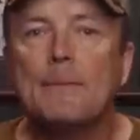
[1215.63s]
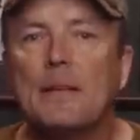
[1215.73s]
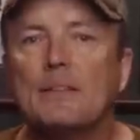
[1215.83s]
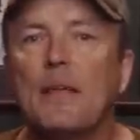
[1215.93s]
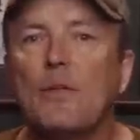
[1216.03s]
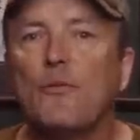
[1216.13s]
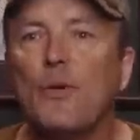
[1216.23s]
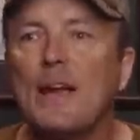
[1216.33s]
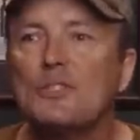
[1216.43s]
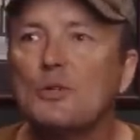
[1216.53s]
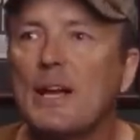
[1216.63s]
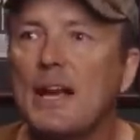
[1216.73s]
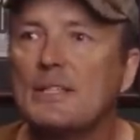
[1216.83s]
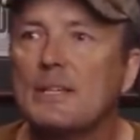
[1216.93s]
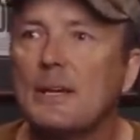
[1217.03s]
Another phrase you
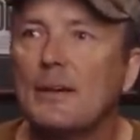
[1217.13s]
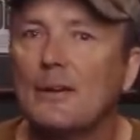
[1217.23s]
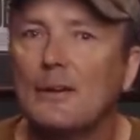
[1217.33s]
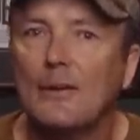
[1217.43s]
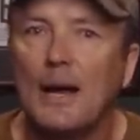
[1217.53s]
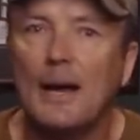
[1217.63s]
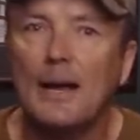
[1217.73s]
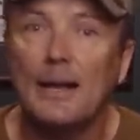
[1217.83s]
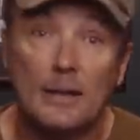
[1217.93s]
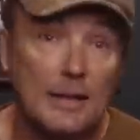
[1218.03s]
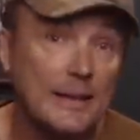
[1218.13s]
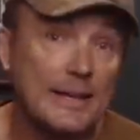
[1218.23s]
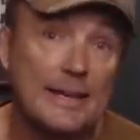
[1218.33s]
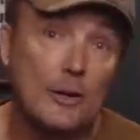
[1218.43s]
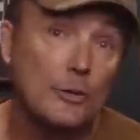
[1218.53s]
guys hear, uh, and a lot of the
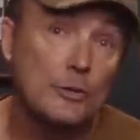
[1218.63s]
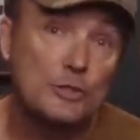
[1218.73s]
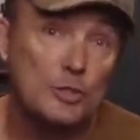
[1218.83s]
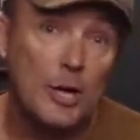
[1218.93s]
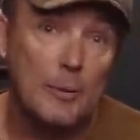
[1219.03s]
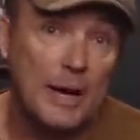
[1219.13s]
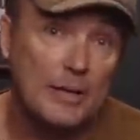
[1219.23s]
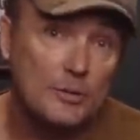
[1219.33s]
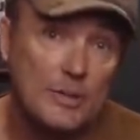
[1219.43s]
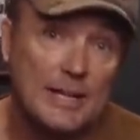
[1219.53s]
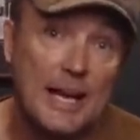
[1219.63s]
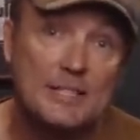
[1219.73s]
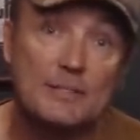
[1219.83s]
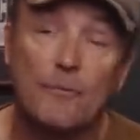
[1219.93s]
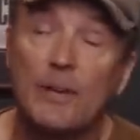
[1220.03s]
gear dudes talk about it too, the
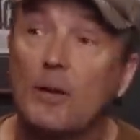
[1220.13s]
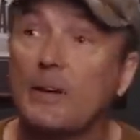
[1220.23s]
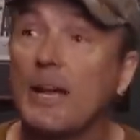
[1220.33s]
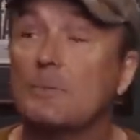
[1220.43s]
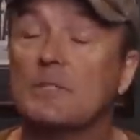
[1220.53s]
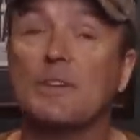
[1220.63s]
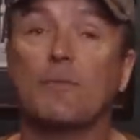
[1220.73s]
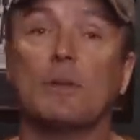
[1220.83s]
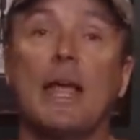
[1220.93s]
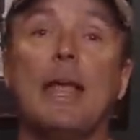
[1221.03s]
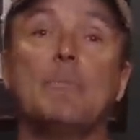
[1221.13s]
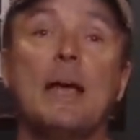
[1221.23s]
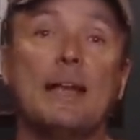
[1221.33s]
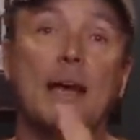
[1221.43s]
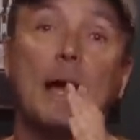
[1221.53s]
guys in video games and stuff like that. Hey
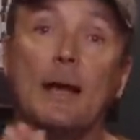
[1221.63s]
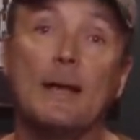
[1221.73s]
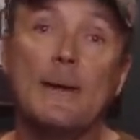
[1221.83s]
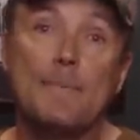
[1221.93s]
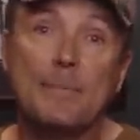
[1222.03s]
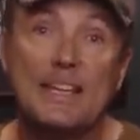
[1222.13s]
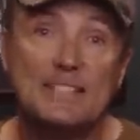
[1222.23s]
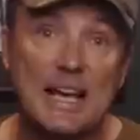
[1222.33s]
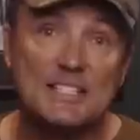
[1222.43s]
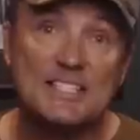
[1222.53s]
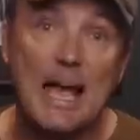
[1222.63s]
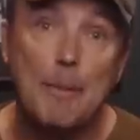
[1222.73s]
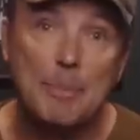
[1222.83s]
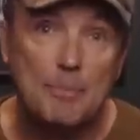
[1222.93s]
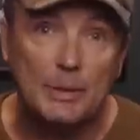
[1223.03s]
man, uh, he's got
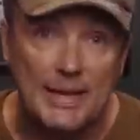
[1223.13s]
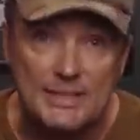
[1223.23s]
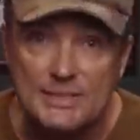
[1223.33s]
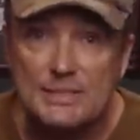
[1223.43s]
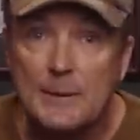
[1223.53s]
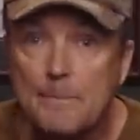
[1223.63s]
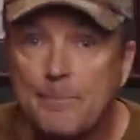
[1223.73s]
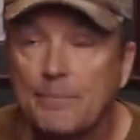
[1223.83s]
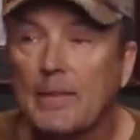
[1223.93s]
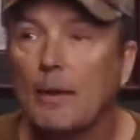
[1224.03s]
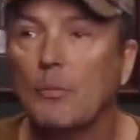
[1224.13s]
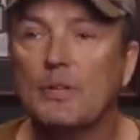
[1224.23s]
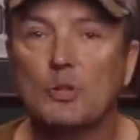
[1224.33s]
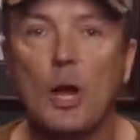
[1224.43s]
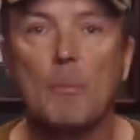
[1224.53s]
SAPI plates. What
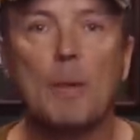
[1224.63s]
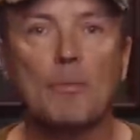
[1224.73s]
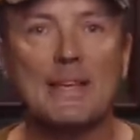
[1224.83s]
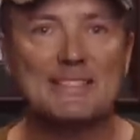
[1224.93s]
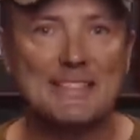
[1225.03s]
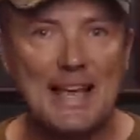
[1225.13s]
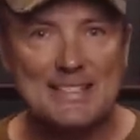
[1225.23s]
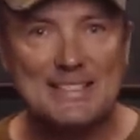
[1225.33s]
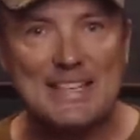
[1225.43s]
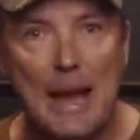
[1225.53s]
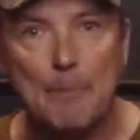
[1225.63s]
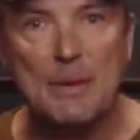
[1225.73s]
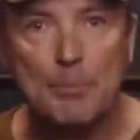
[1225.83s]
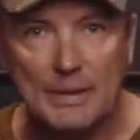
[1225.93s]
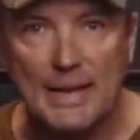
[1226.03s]
they're talking about when they say
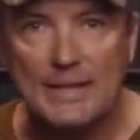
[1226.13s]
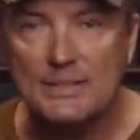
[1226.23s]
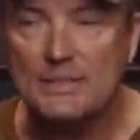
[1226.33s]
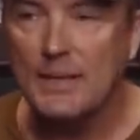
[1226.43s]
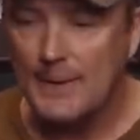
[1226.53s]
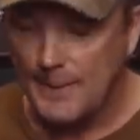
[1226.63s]
SAPI plates